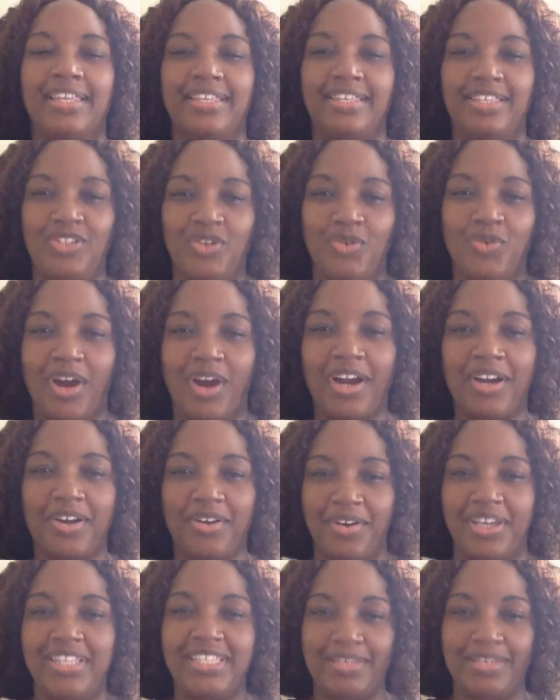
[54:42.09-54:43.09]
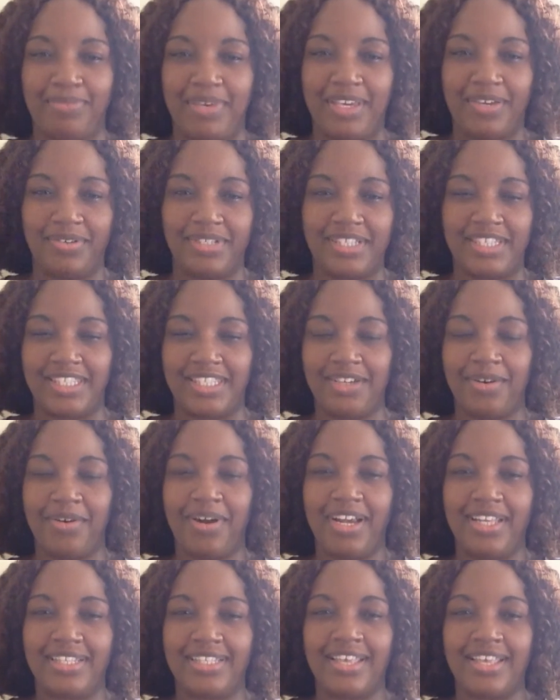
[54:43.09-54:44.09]
you are going to be good
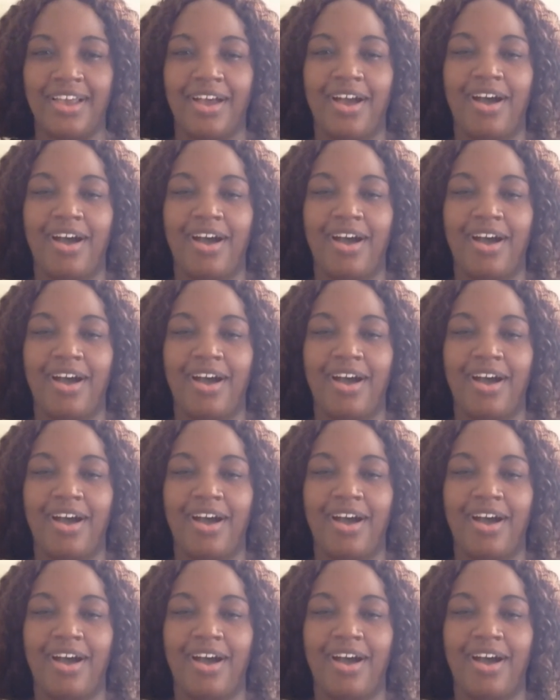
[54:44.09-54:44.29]
stewards